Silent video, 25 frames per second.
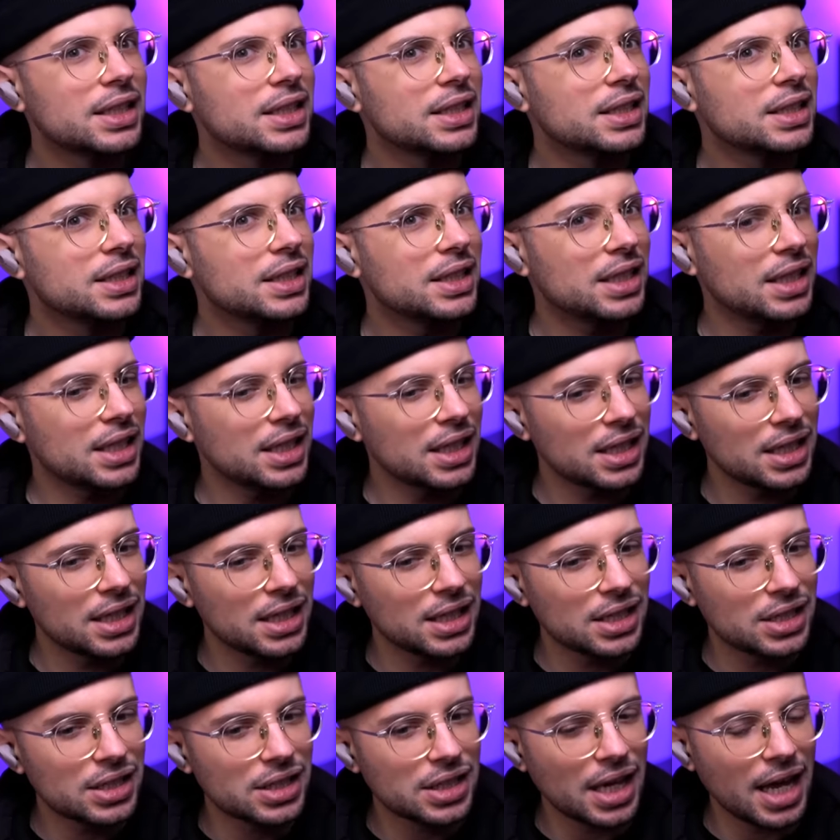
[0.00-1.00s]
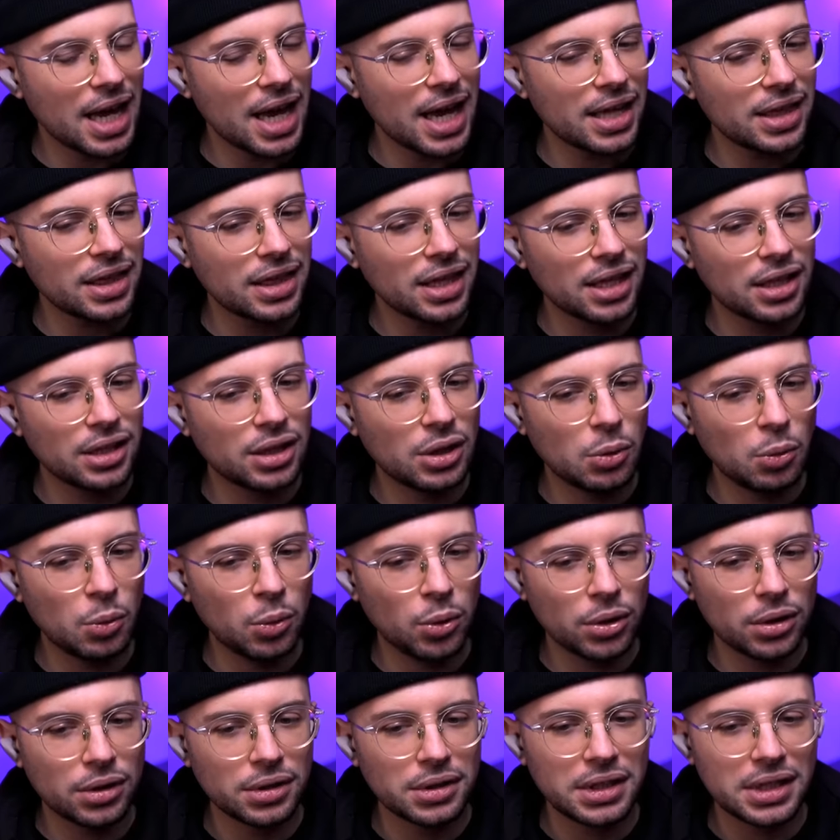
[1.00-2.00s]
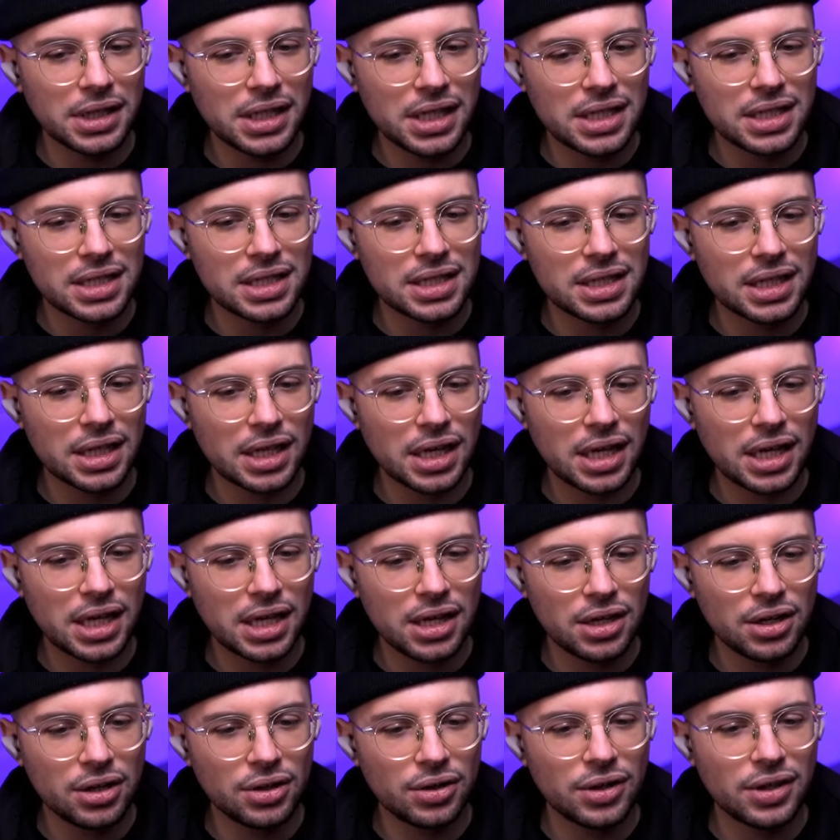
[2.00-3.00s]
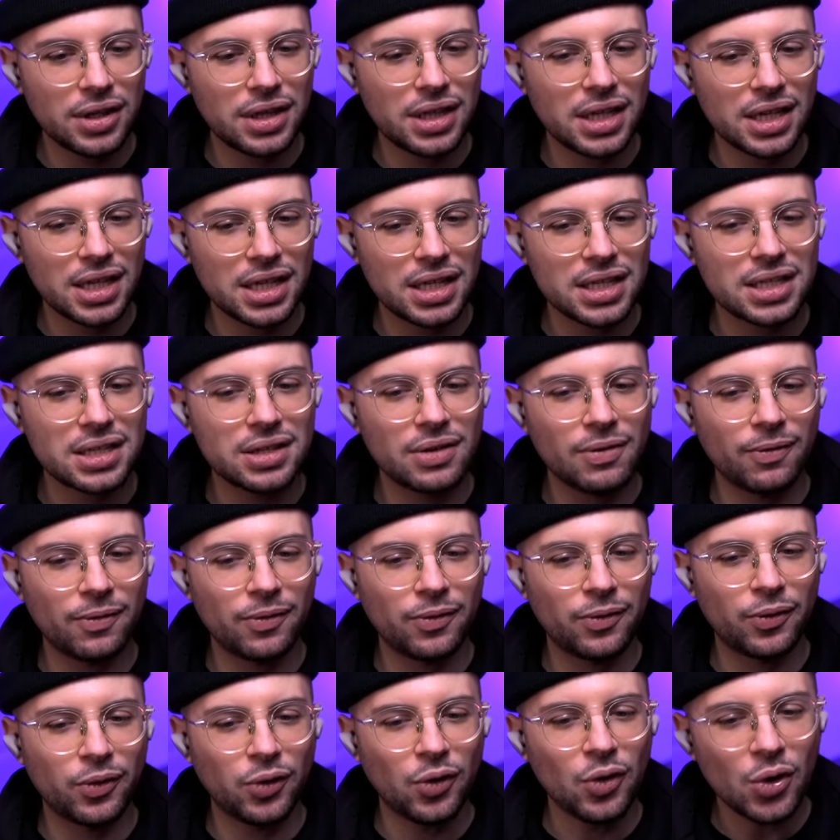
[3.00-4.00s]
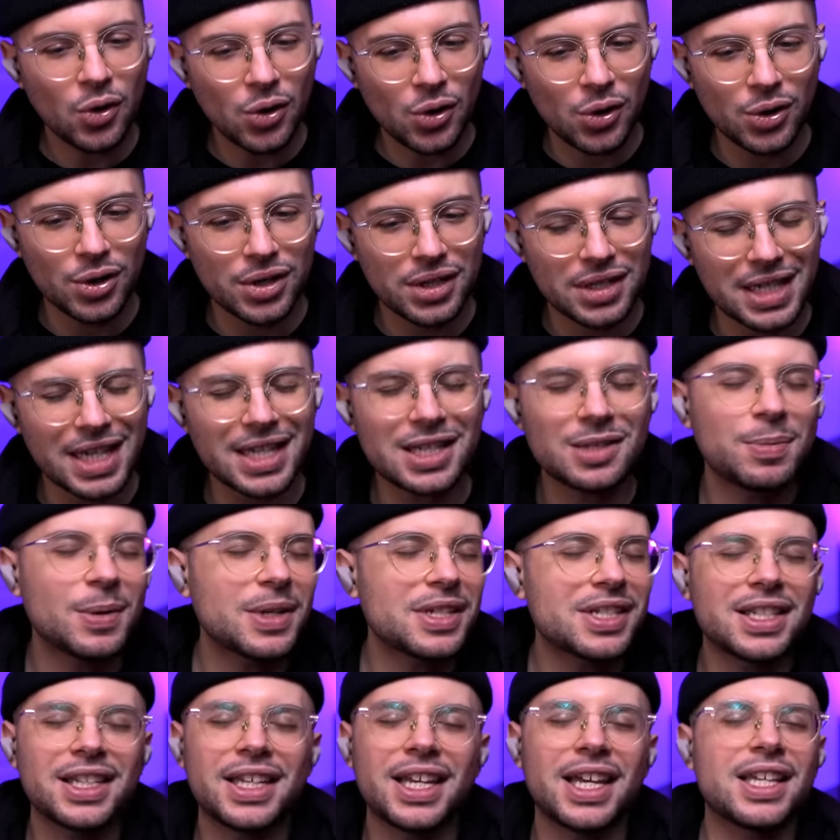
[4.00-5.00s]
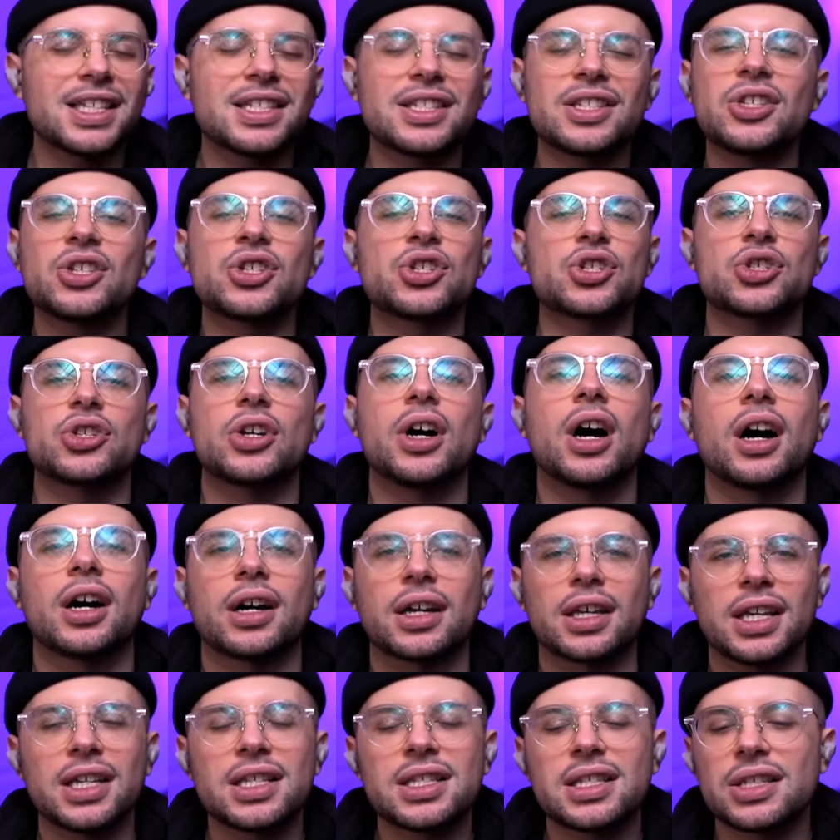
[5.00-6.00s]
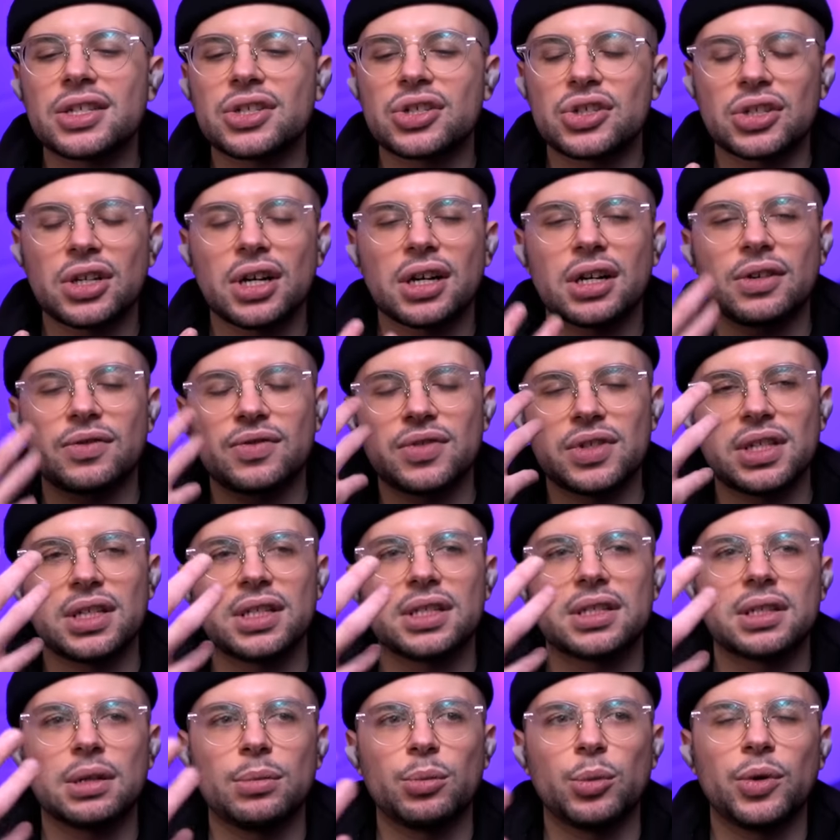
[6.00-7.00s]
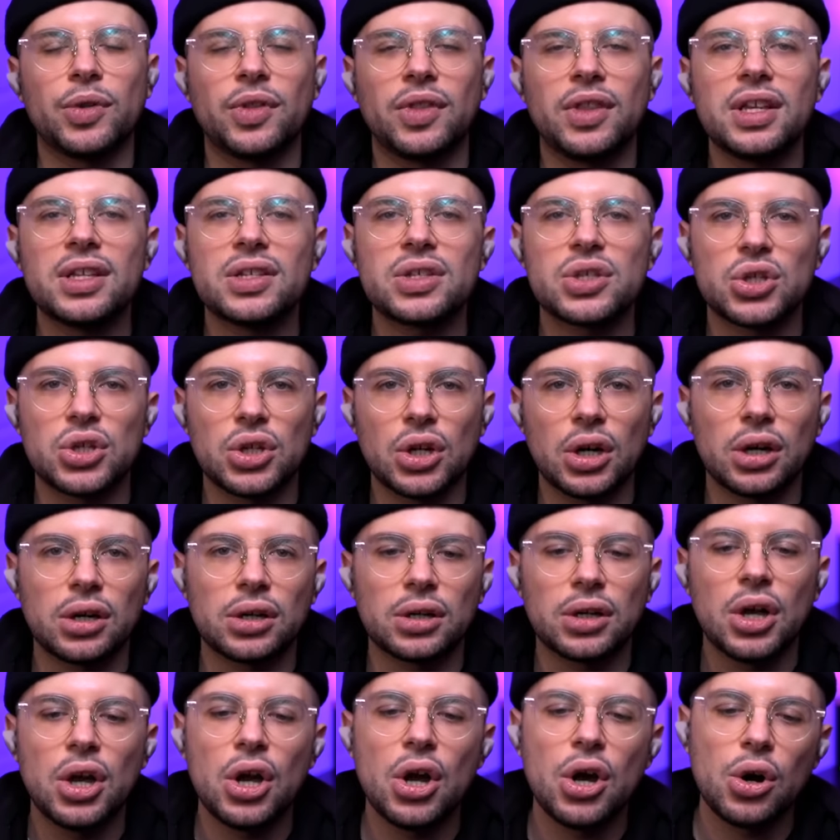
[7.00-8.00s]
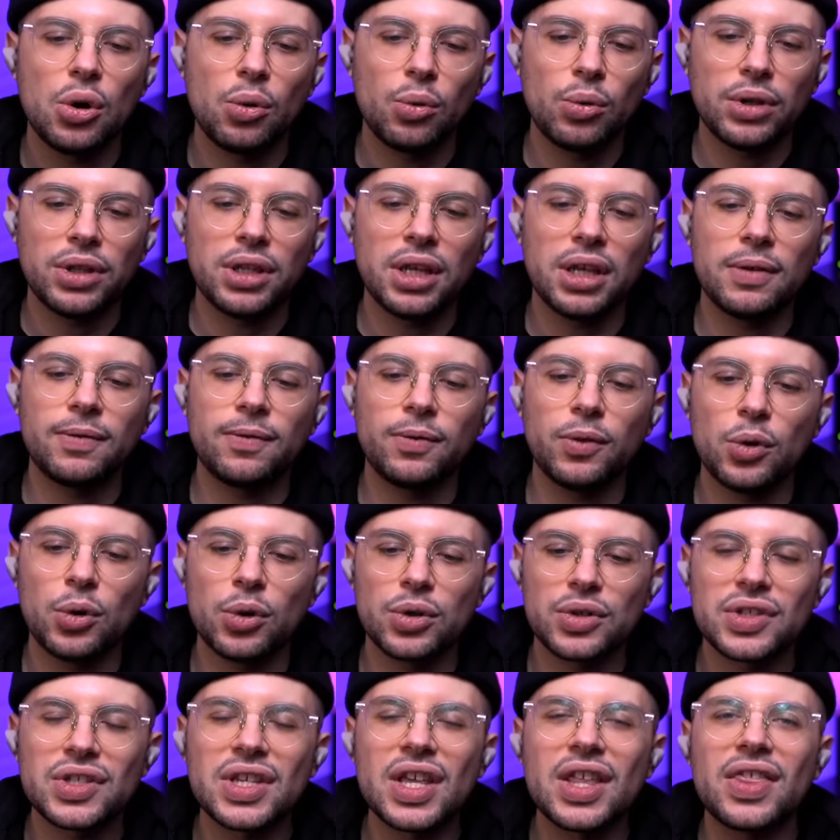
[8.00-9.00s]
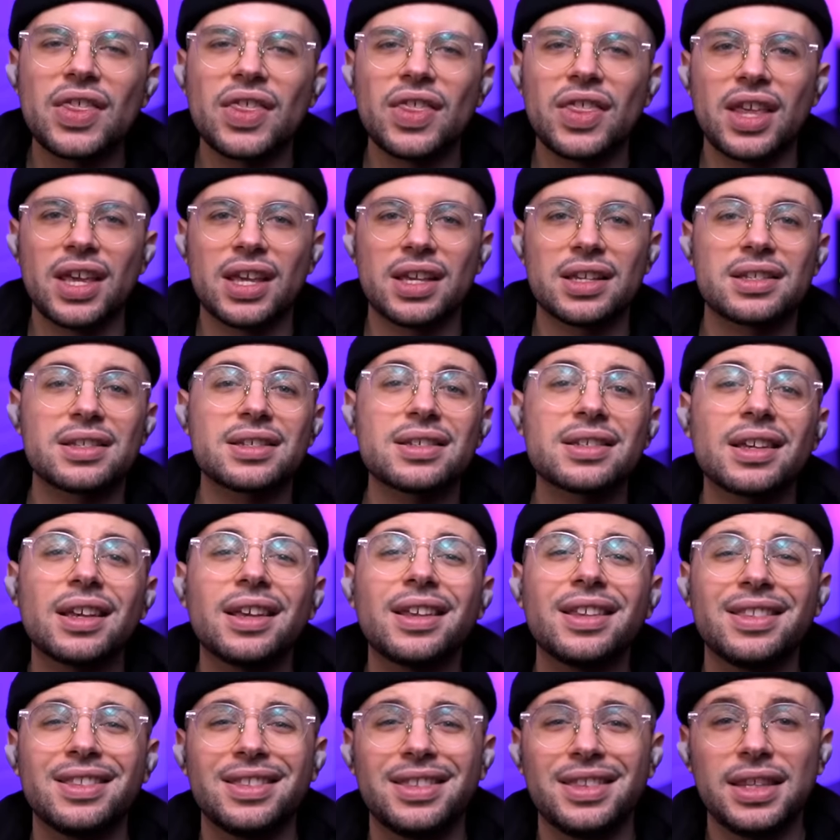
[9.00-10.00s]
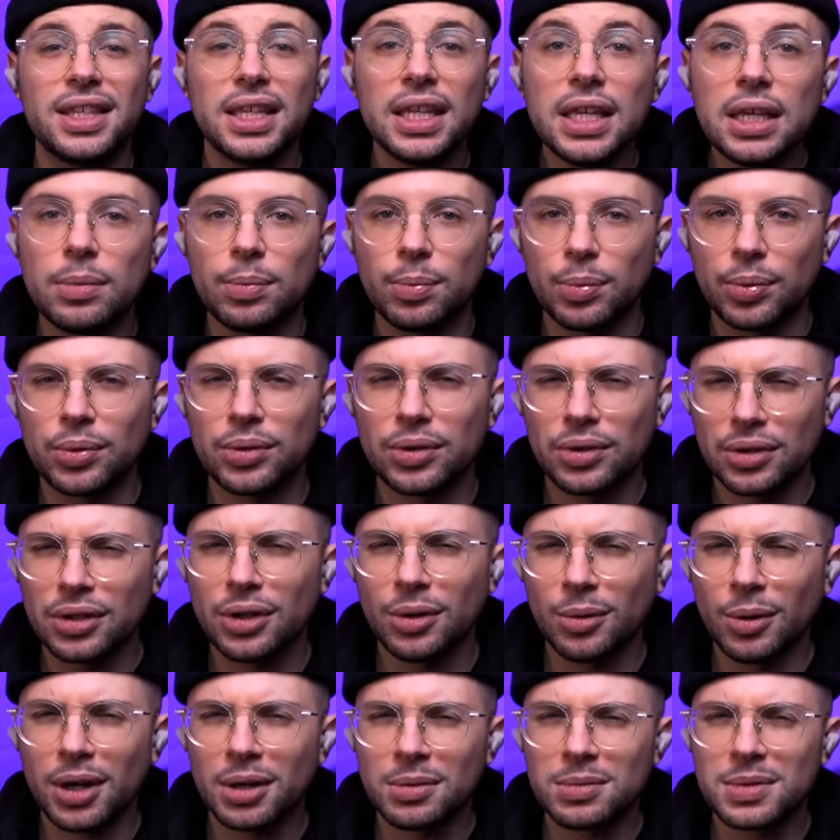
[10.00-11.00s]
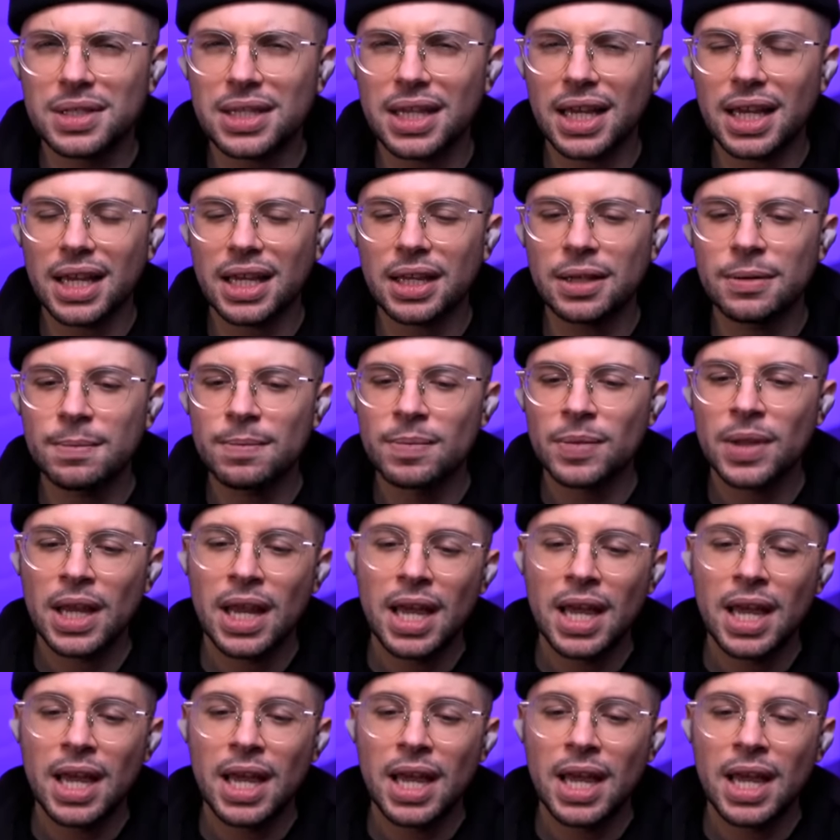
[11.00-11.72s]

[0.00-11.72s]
Sheesh, I think the world needs to hear this voice. Especially, it's the shock. It's the shock of seeing someone this young with a voice this deep. You know what I'm saying?